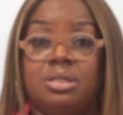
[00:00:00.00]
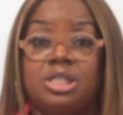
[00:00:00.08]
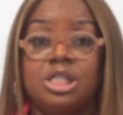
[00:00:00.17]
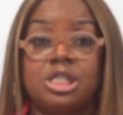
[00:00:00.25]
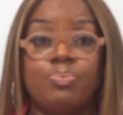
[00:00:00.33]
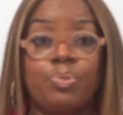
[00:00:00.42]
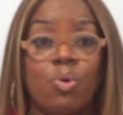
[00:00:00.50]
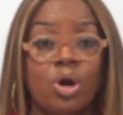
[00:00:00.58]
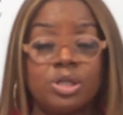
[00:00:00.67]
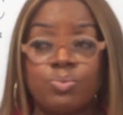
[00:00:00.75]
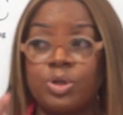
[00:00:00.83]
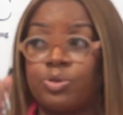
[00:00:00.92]
to
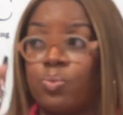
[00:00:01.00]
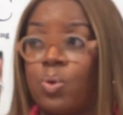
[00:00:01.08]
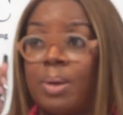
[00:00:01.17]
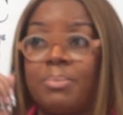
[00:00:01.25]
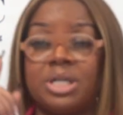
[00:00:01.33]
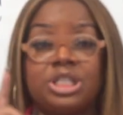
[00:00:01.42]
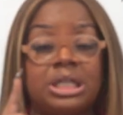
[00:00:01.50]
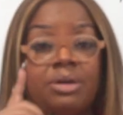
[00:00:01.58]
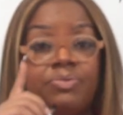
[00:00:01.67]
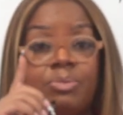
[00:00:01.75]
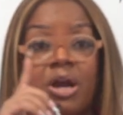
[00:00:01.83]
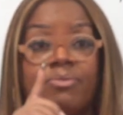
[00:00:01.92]
support with the one mission
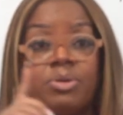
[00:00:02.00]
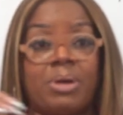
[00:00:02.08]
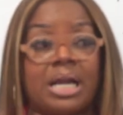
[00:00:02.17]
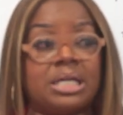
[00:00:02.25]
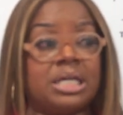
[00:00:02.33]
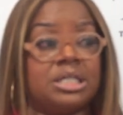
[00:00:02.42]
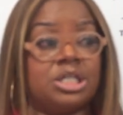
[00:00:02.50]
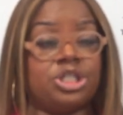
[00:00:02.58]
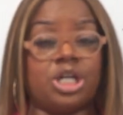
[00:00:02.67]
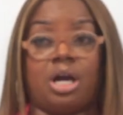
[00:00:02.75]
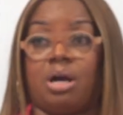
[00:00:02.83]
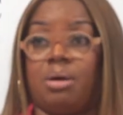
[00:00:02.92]
of everybody getting a
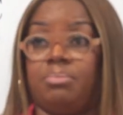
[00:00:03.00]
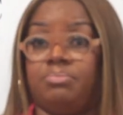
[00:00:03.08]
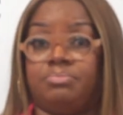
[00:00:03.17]
job.